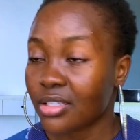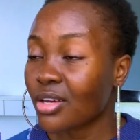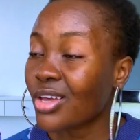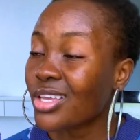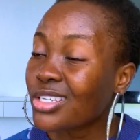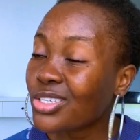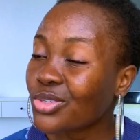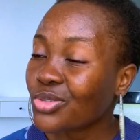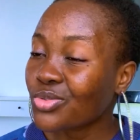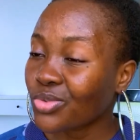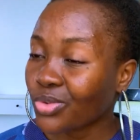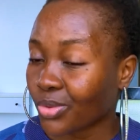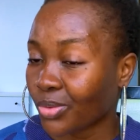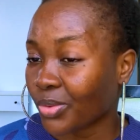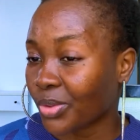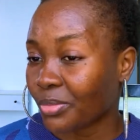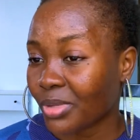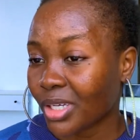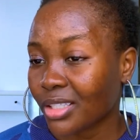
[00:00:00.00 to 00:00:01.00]
Excuse for
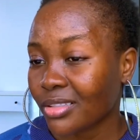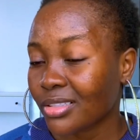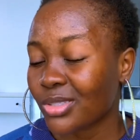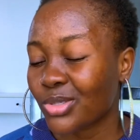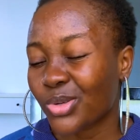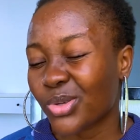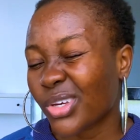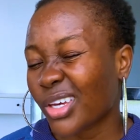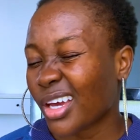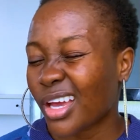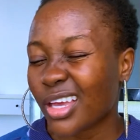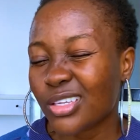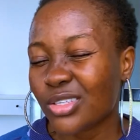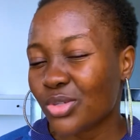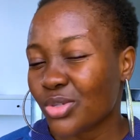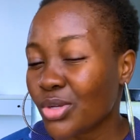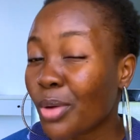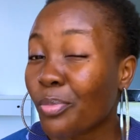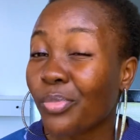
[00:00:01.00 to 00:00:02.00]
women, so you can
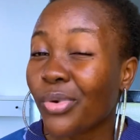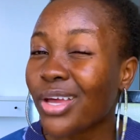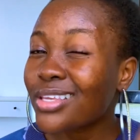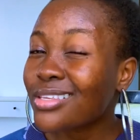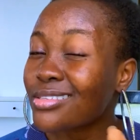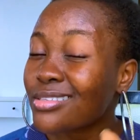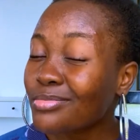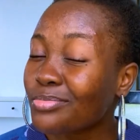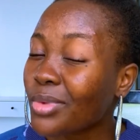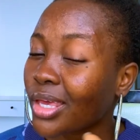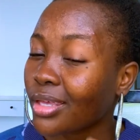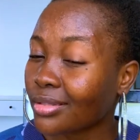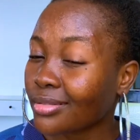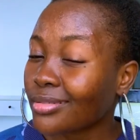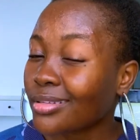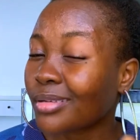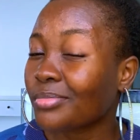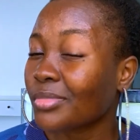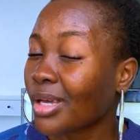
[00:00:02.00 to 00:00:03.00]
excuse it. But it's men,
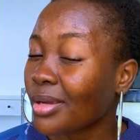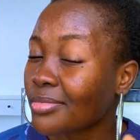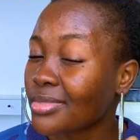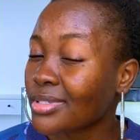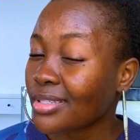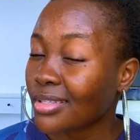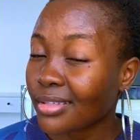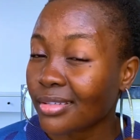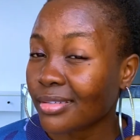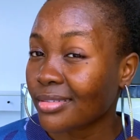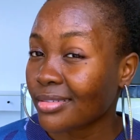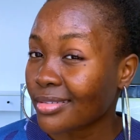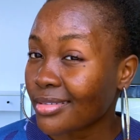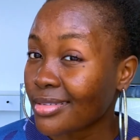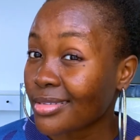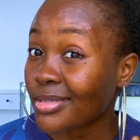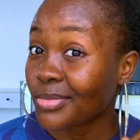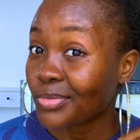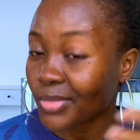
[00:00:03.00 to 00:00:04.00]
don't know what I'm saying.
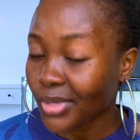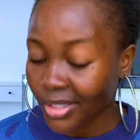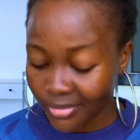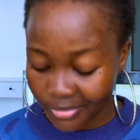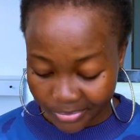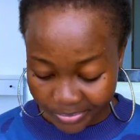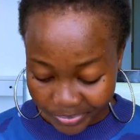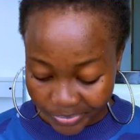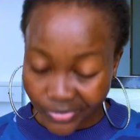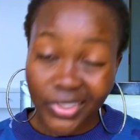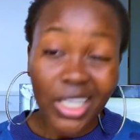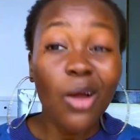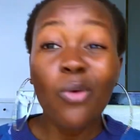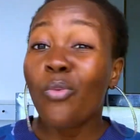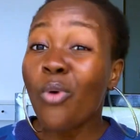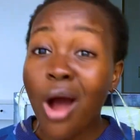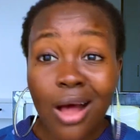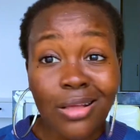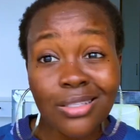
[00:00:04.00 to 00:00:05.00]
It's men.
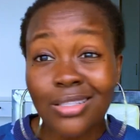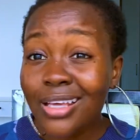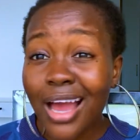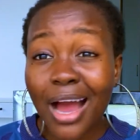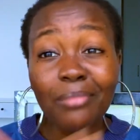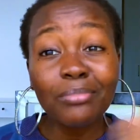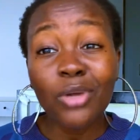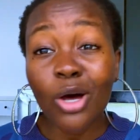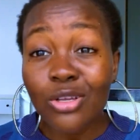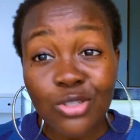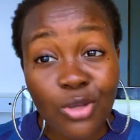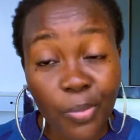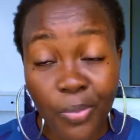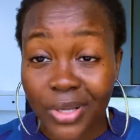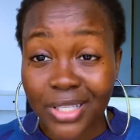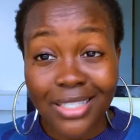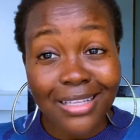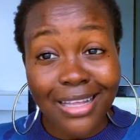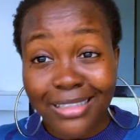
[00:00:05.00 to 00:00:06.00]
Well, see, I'm not
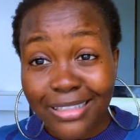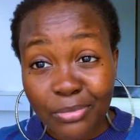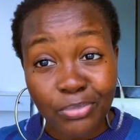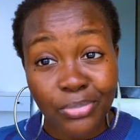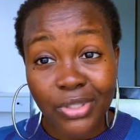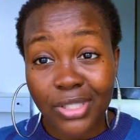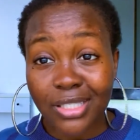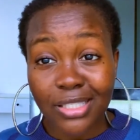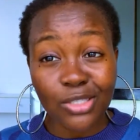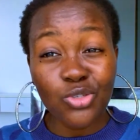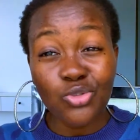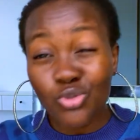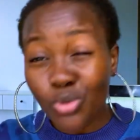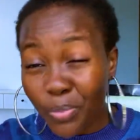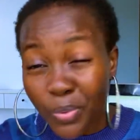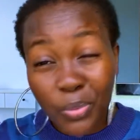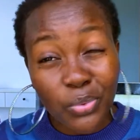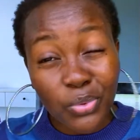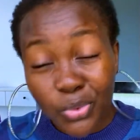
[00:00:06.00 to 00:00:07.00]
supporting anybody. You
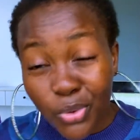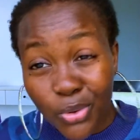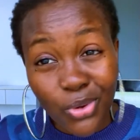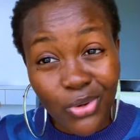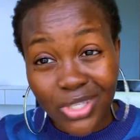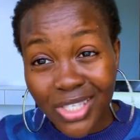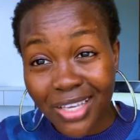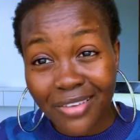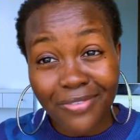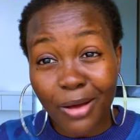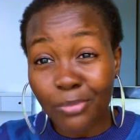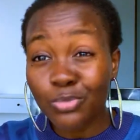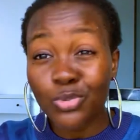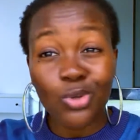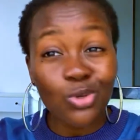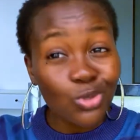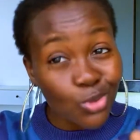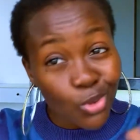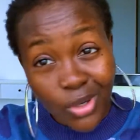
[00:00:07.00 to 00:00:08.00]
people know yourself. I'm
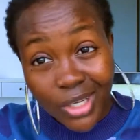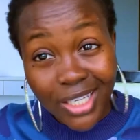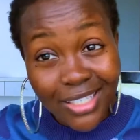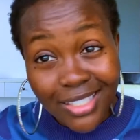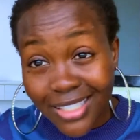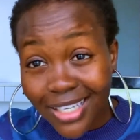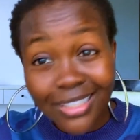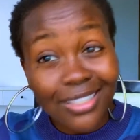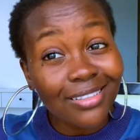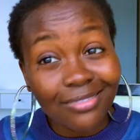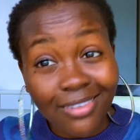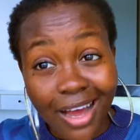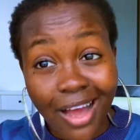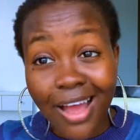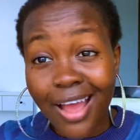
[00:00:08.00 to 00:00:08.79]
just talking general.